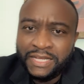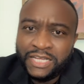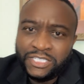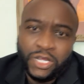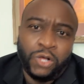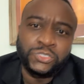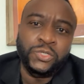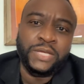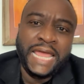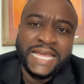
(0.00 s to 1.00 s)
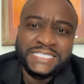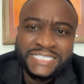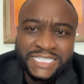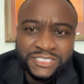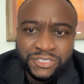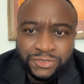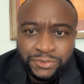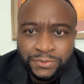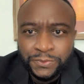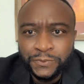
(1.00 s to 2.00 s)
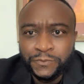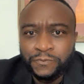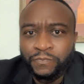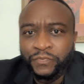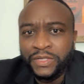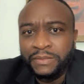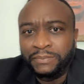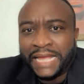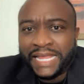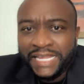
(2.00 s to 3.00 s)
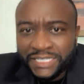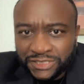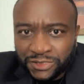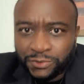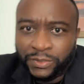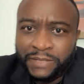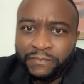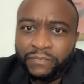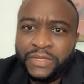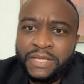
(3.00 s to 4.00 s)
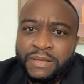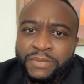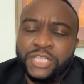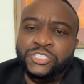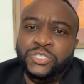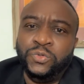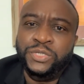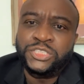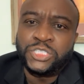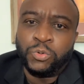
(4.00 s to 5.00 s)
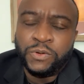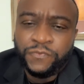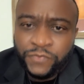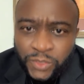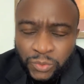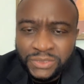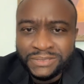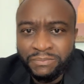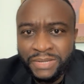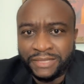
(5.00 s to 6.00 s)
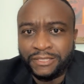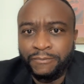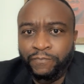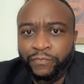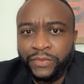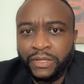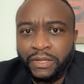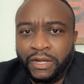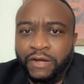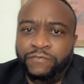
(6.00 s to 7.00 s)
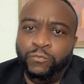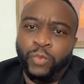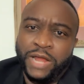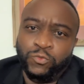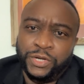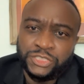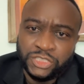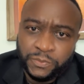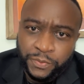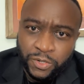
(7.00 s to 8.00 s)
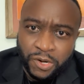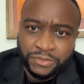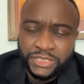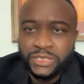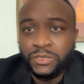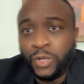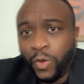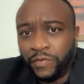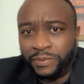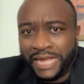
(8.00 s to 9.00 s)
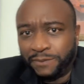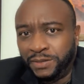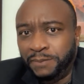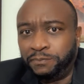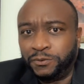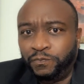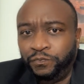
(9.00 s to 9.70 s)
They also can't teach true Black history because doing so refutes the myth of white racial superiority over Black people,